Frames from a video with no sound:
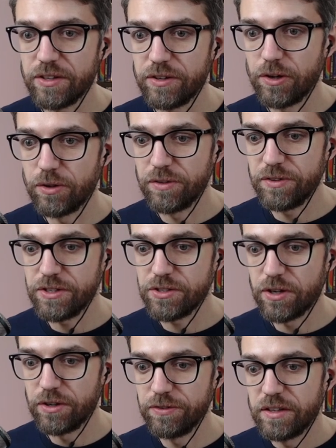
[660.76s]
turn all of these
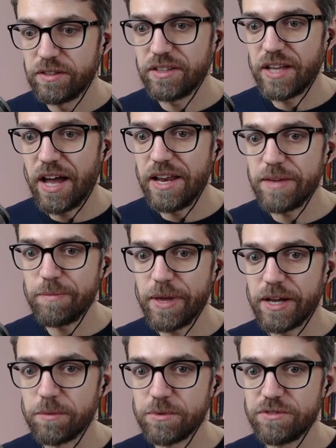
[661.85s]
off, the tiling
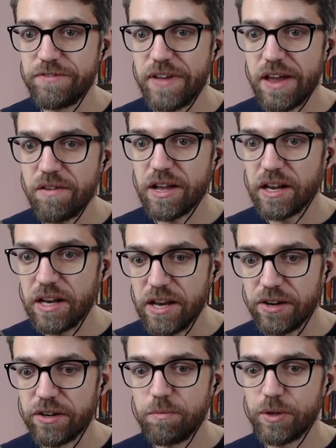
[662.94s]
becomes very
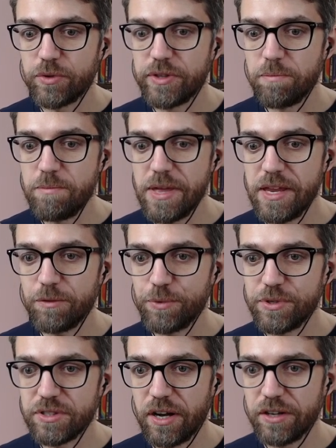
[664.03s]
clear. But the minute we
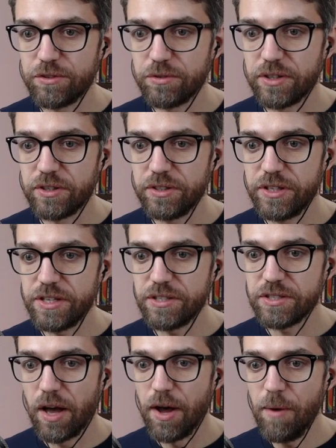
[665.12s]
start to turn
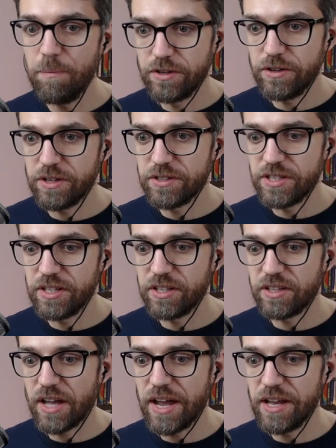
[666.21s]
these up, you can see the
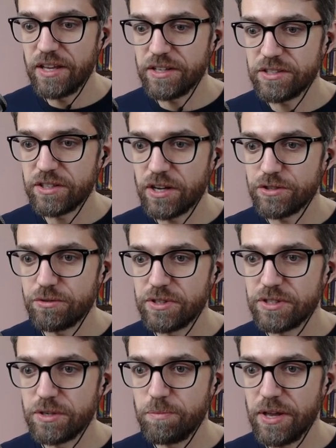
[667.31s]
tiling starts to
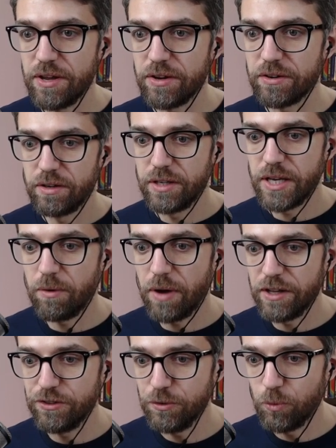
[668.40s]
disappear. Now,
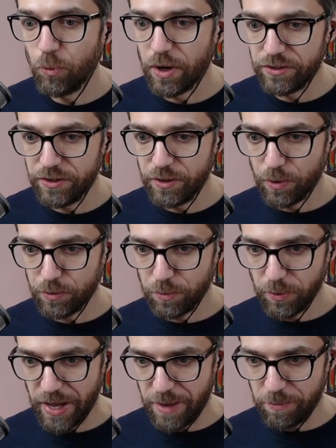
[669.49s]
I do wonder what
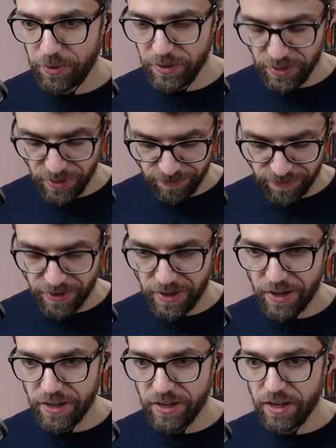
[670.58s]
will happen if
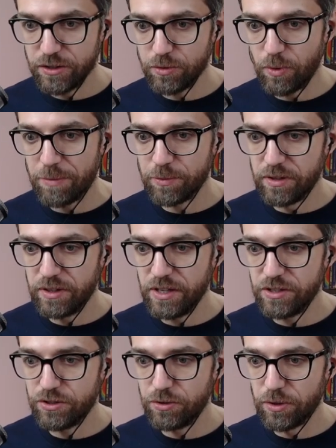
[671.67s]
I swap
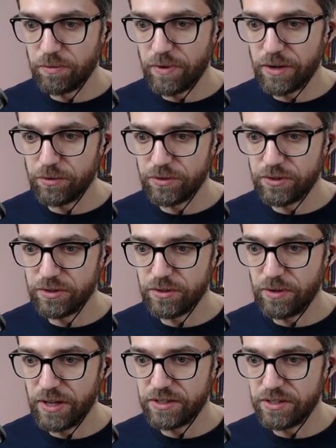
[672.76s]
these two around. So
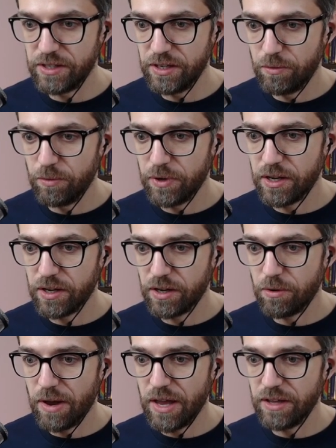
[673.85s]
let's see, we can
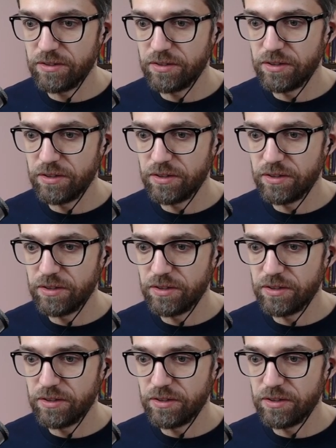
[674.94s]
create